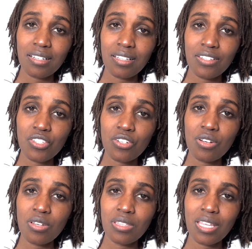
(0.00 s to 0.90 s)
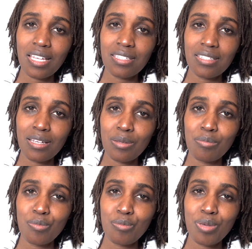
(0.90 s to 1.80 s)
cholesterol. That's the
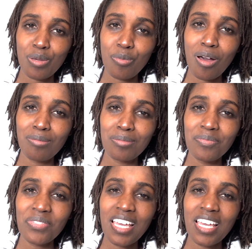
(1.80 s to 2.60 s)
big problem.